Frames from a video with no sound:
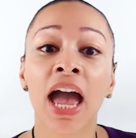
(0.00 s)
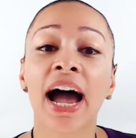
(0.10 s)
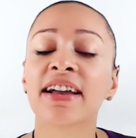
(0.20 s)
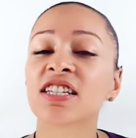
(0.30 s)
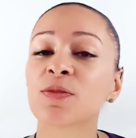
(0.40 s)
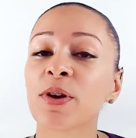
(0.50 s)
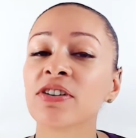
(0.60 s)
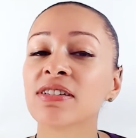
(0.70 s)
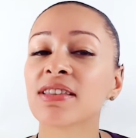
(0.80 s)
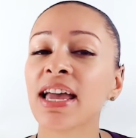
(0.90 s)
I
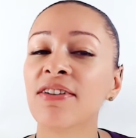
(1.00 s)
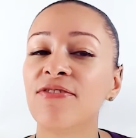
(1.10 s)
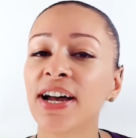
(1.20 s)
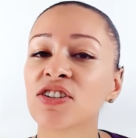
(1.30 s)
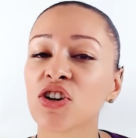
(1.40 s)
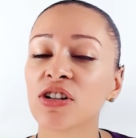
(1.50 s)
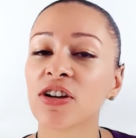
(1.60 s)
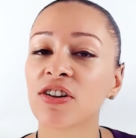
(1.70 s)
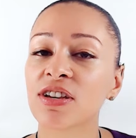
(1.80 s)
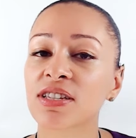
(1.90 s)
experienced the event
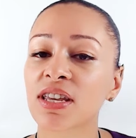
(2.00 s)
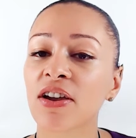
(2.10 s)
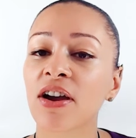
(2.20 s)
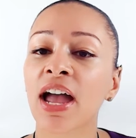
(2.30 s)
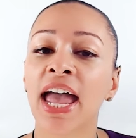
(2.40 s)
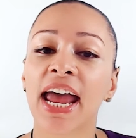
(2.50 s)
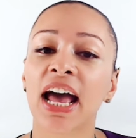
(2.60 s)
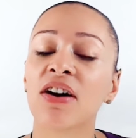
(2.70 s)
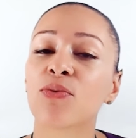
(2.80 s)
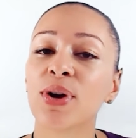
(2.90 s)
earlier this year and
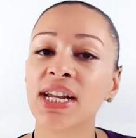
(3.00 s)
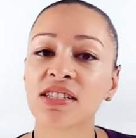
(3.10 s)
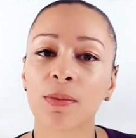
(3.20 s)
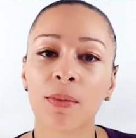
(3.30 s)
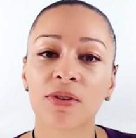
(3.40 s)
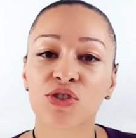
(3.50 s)
have witnessed a